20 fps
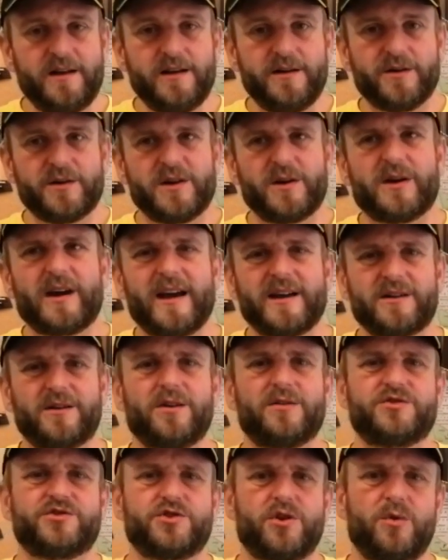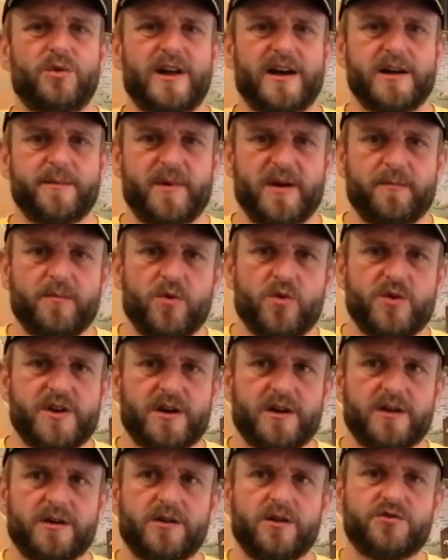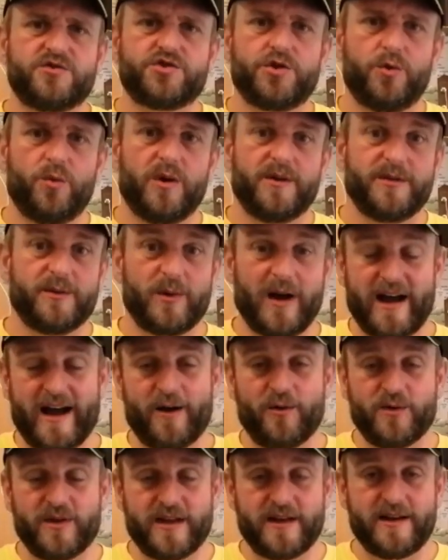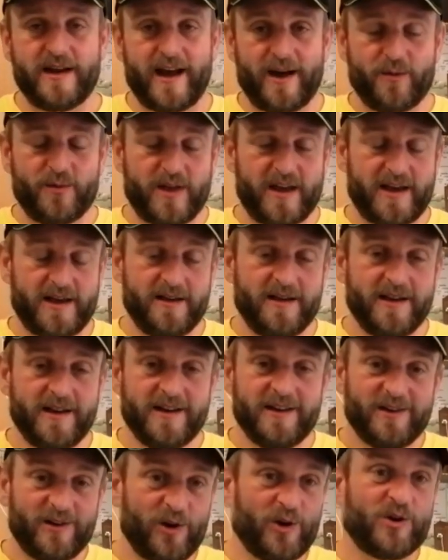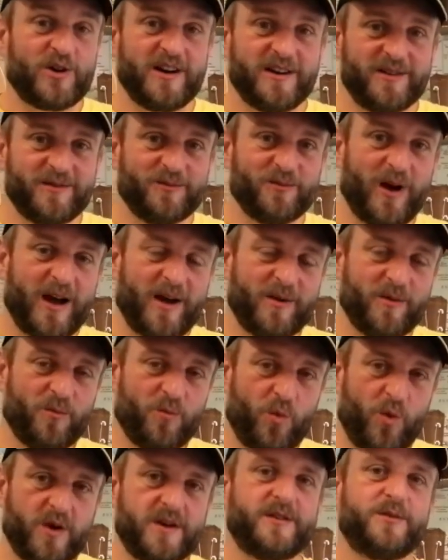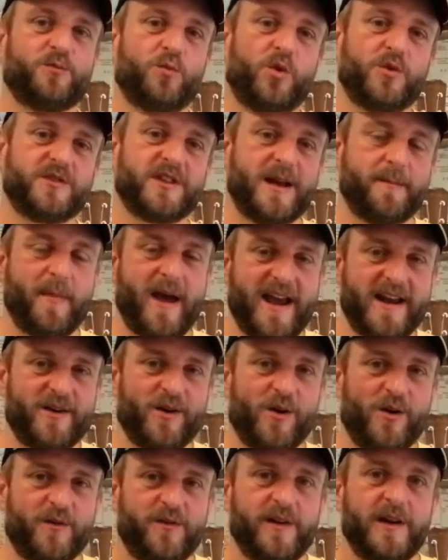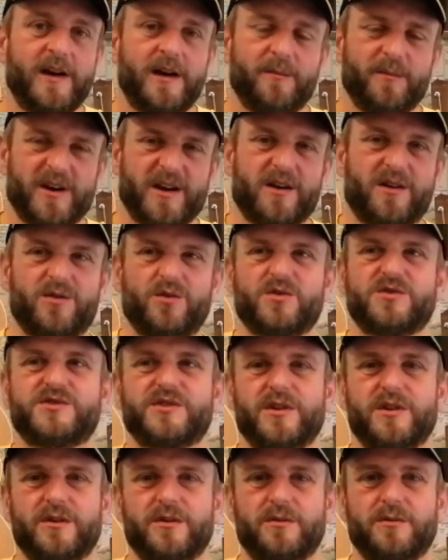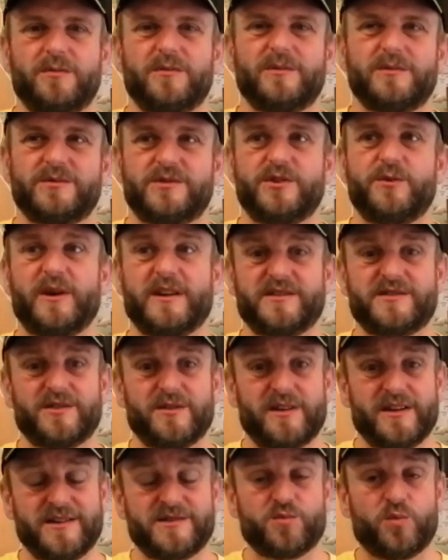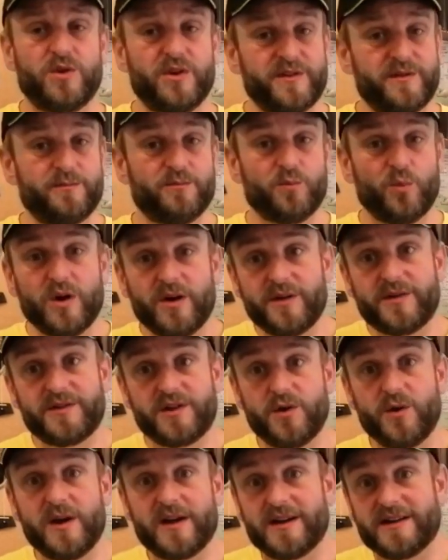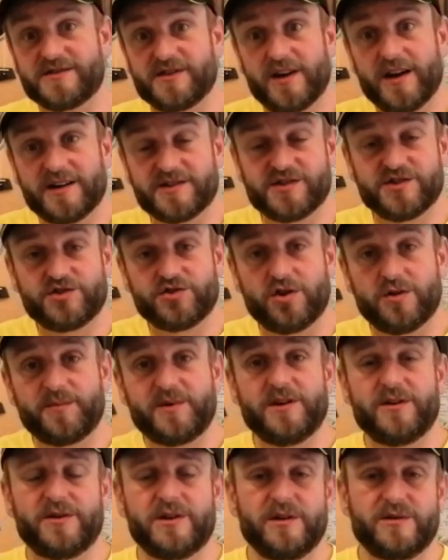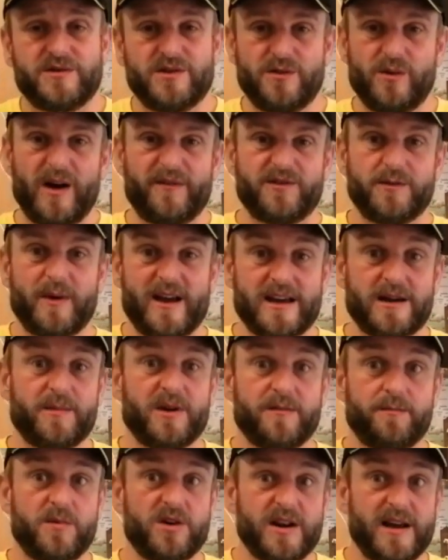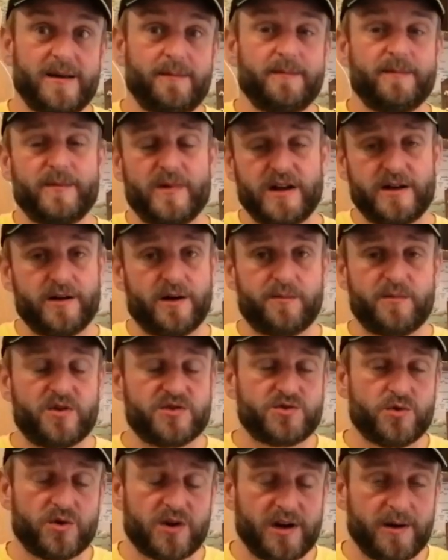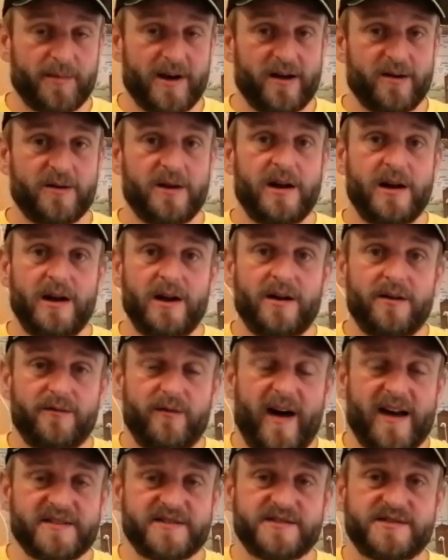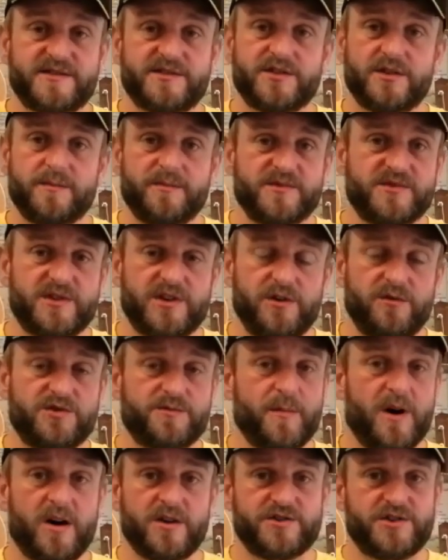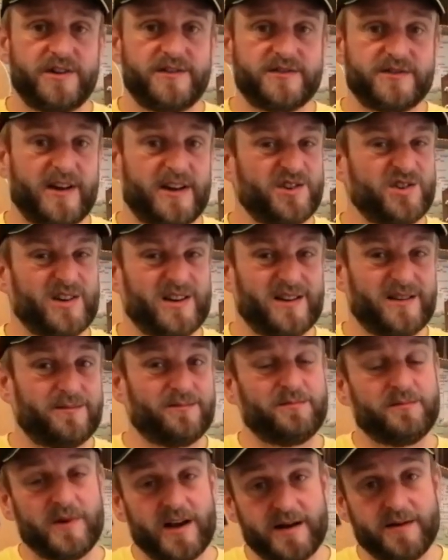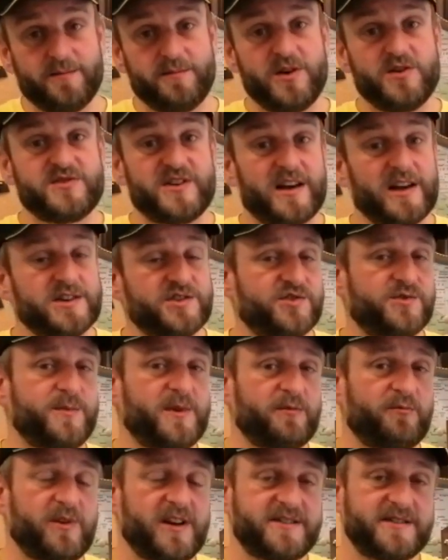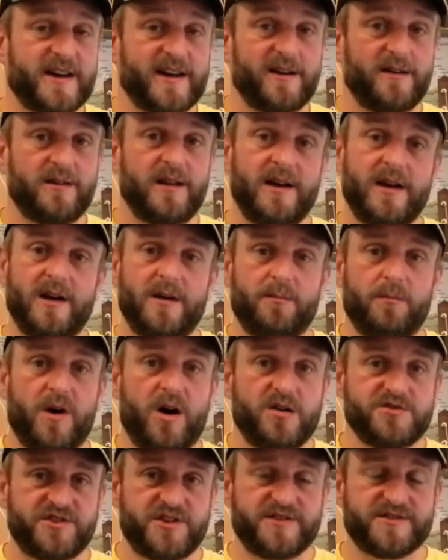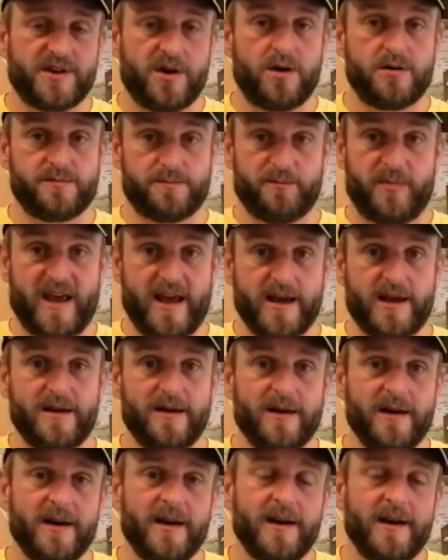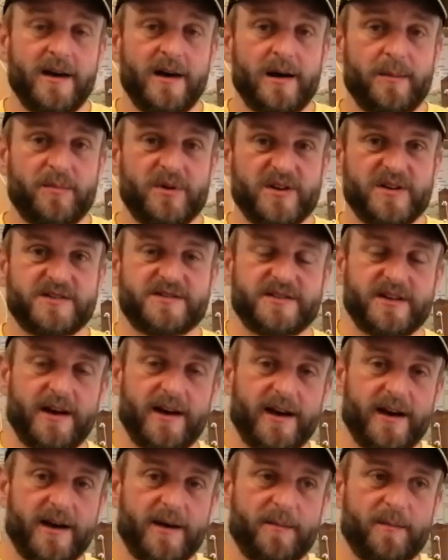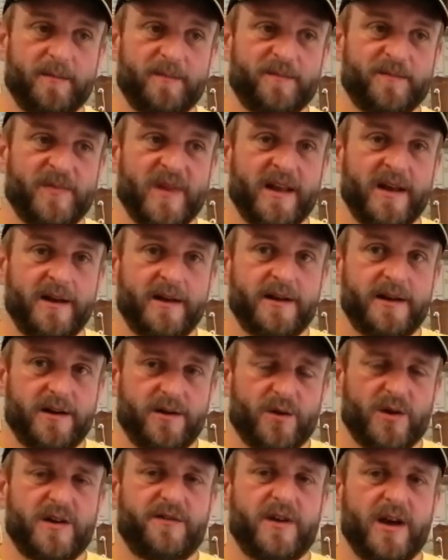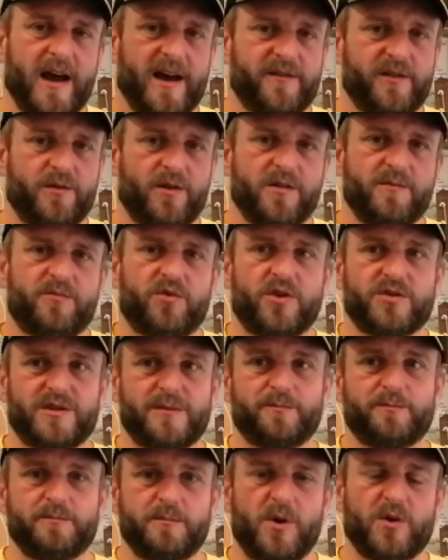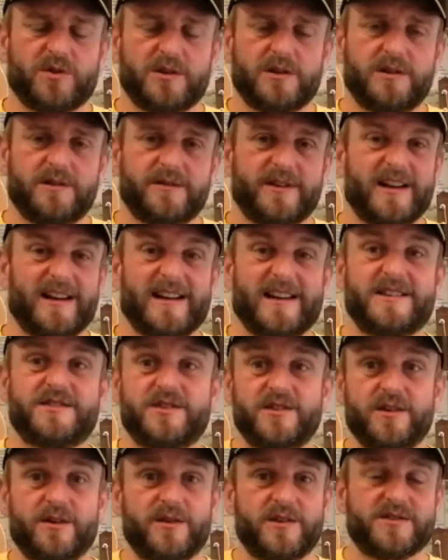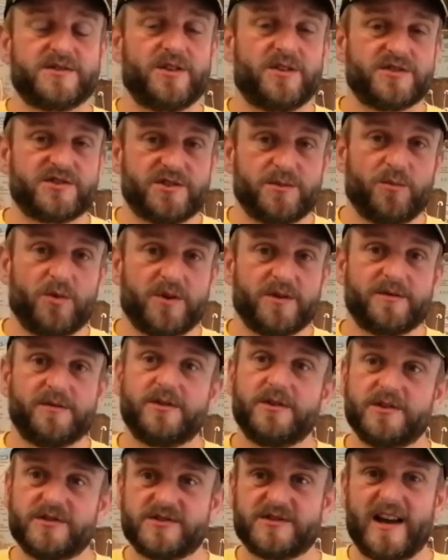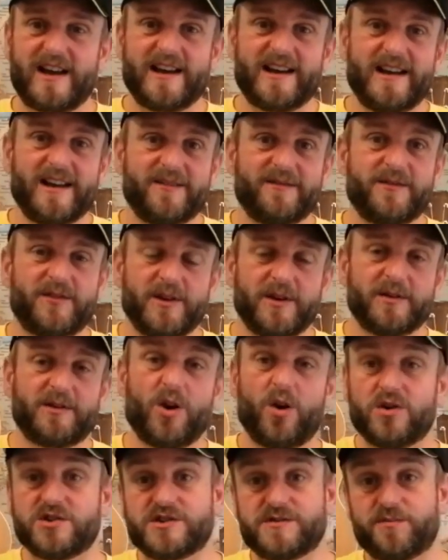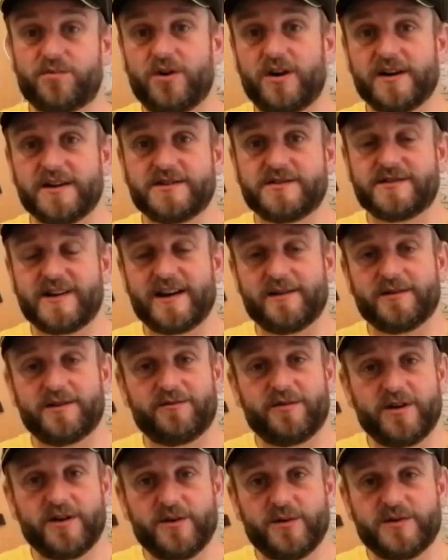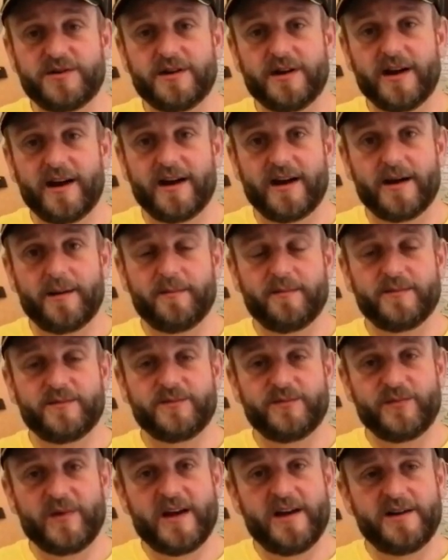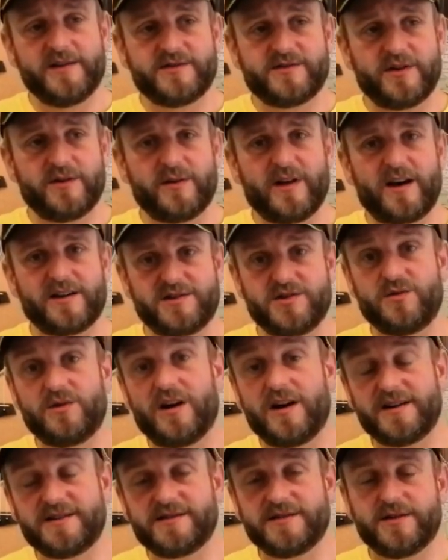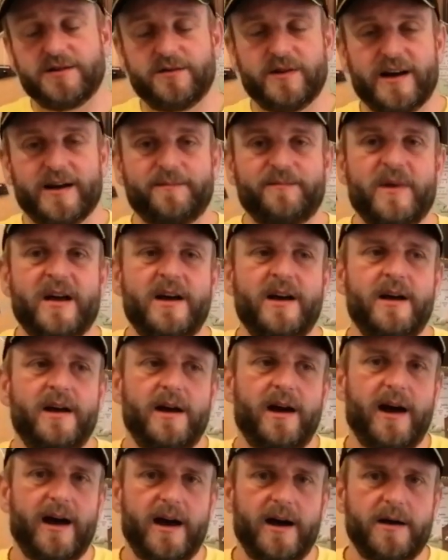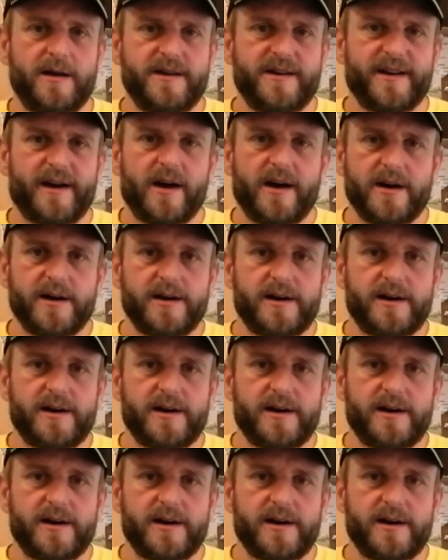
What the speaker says: you can control that a bit more. You can control how they look and what they're made of, but you can also do it so that it's worth doing as a shop. You do have to make a bit of money. I'm not talking about vast sums, huge margins. Actually, in music instrument retail, margins aren't big, but if you have your own model, at least there's not someone who's selling it for cost price down the road. So I do like to do that. And